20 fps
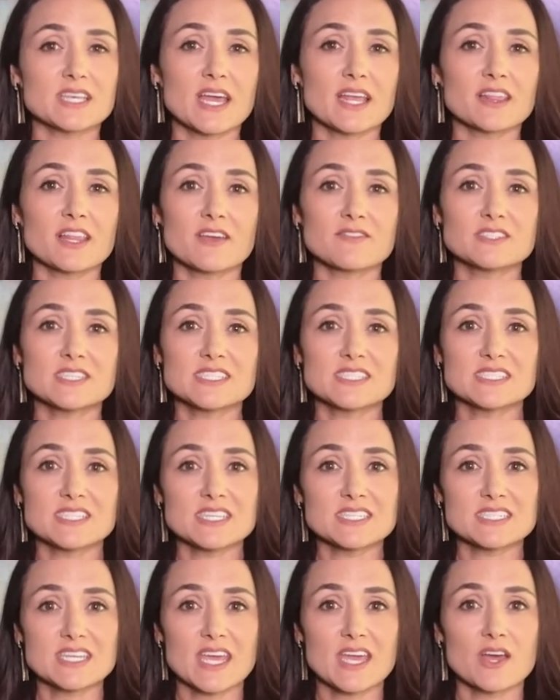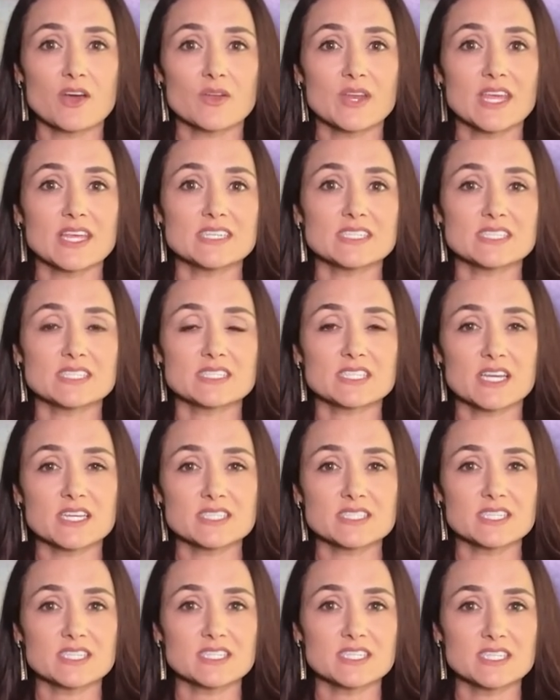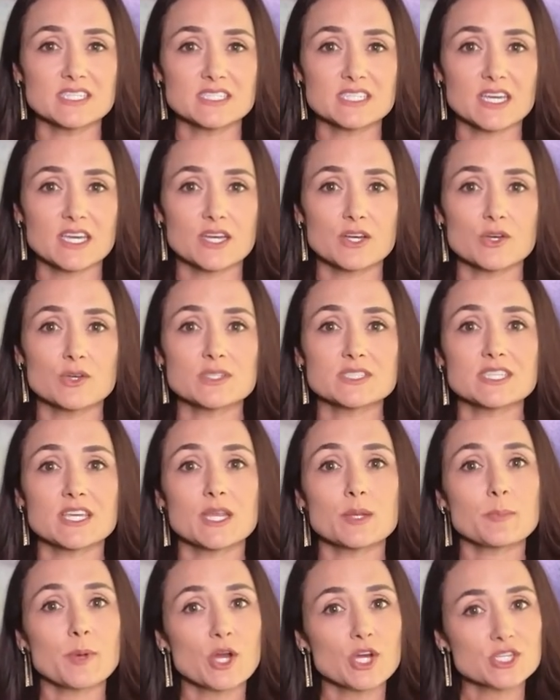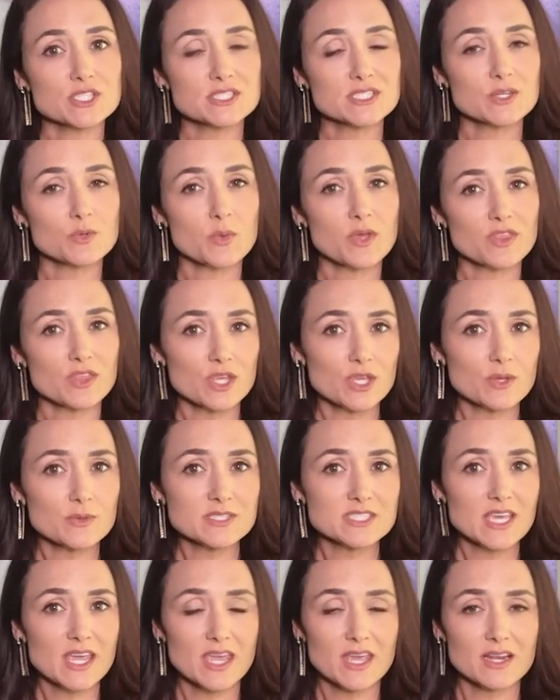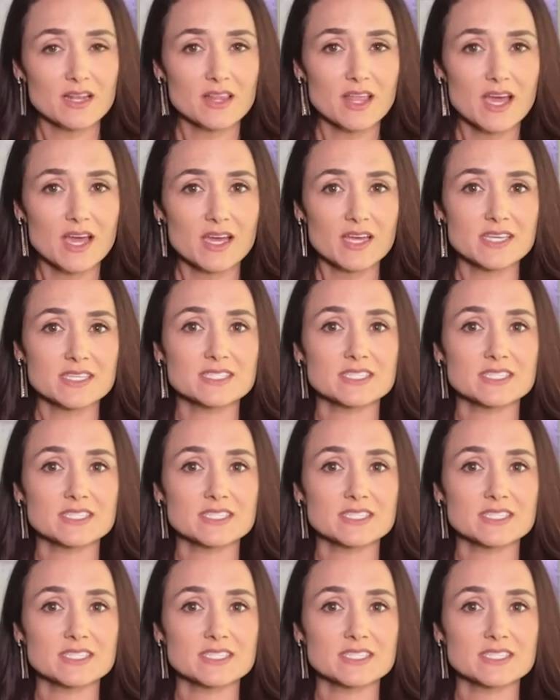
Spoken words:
I'd love to sit down and discuss the details in person with you to analyze